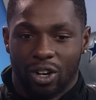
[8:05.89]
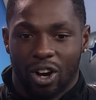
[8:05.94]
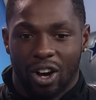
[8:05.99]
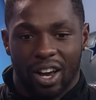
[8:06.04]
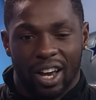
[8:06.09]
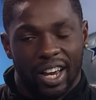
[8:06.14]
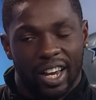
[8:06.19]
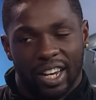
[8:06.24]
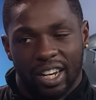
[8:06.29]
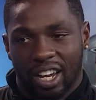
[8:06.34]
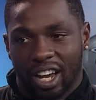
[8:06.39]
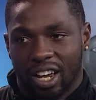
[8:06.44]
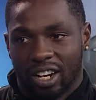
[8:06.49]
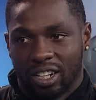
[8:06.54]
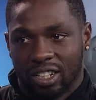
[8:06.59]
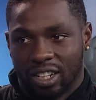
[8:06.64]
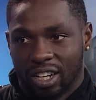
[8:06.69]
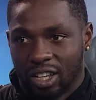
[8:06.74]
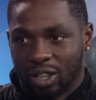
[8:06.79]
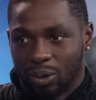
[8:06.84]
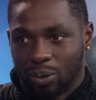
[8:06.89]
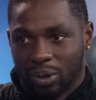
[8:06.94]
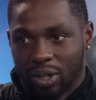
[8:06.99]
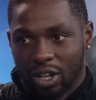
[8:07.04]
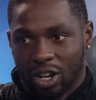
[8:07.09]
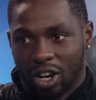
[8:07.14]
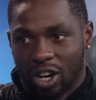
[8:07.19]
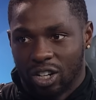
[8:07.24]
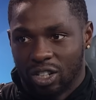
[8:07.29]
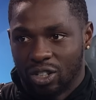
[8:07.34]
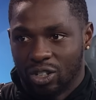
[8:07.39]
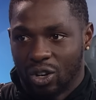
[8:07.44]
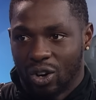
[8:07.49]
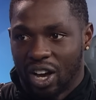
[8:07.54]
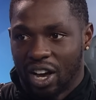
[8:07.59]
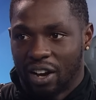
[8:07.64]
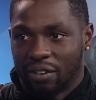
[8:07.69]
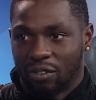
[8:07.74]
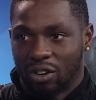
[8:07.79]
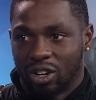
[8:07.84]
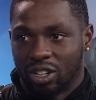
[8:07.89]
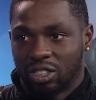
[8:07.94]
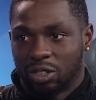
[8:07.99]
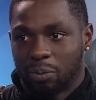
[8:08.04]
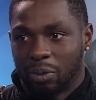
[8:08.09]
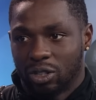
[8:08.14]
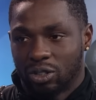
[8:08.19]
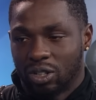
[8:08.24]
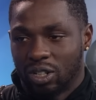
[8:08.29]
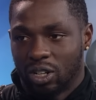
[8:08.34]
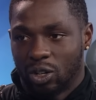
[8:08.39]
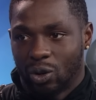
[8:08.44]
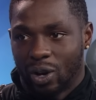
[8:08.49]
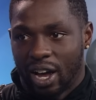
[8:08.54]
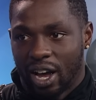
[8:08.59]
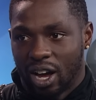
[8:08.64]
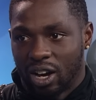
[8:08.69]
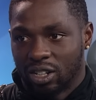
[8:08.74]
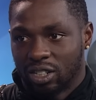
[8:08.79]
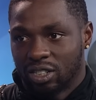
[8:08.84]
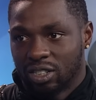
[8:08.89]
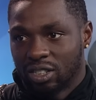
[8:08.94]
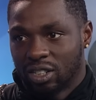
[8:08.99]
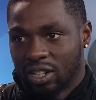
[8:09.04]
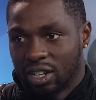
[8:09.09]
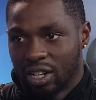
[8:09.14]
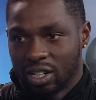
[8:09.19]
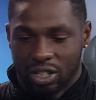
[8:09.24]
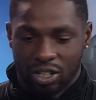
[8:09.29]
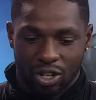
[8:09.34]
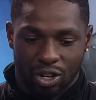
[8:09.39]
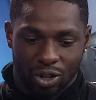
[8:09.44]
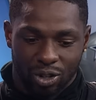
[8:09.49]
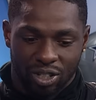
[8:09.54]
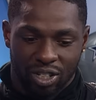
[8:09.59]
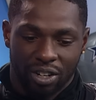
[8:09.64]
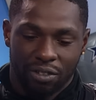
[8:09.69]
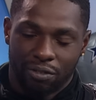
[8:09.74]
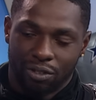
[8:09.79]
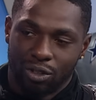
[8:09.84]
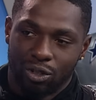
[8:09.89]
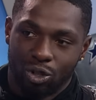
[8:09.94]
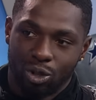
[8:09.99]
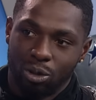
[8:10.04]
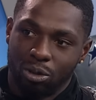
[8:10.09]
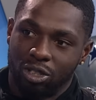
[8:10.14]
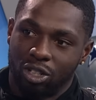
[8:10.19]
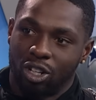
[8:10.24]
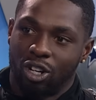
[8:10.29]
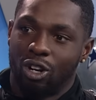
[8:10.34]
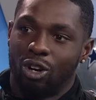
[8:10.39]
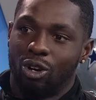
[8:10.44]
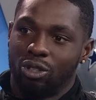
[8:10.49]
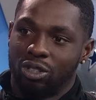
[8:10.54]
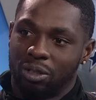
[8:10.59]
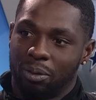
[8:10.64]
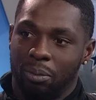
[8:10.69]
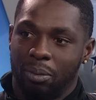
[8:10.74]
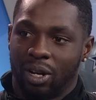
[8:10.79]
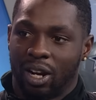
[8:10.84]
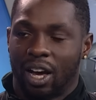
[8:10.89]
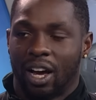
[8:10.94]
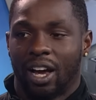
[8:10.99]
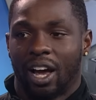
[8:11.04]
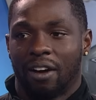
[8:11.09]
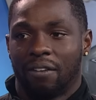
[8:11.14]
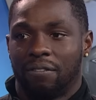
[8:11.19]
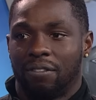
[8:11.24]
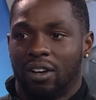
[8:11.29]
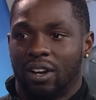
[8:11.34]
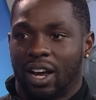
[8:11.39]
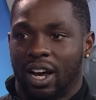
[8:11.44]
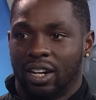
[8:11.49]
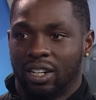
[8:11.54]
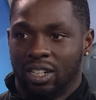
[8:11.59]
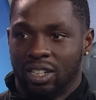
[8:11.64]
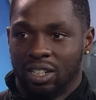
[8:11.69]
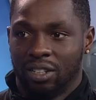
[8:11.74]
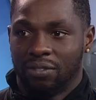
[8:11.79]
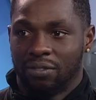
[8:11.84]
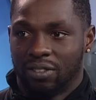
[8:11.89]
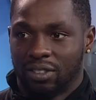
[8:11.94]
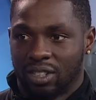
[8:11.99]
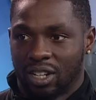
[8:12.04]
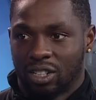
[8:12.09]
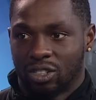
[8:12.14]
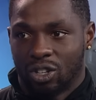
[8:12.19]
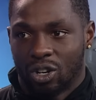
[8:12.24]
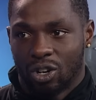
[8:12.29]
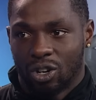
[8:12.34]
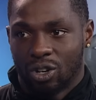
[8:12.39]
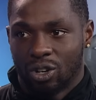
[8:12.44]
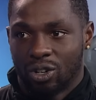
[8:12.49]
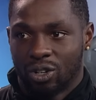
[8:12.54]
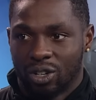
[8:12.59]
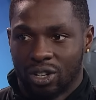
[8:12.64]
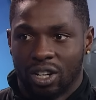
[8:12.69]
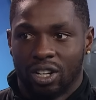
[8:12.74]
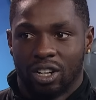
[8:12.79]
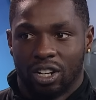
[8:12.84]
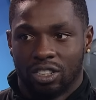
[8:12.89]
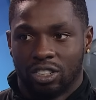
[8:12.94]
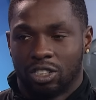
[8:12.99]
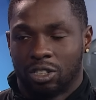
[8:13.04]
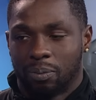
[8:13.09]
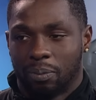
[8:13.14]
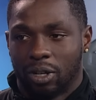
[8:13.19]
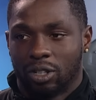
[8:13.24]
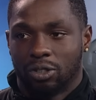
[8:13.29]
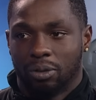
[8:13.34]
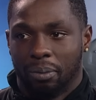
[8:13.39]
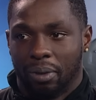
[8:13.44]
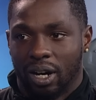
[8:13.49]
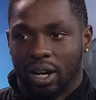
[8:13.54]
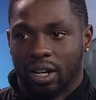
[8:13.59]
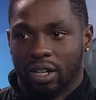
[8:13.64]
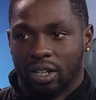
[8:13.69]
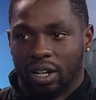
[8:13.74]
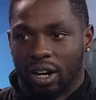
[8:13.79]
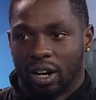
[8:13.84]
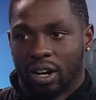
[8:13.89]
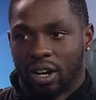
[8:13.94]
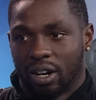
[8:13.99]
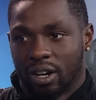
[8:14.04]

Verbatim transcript: all hang out together. We all, you know, have our special little outings. Yeah. You know, different groups are closer, but like I feel like the defense as a whole, yeah. there's a special bond there. Do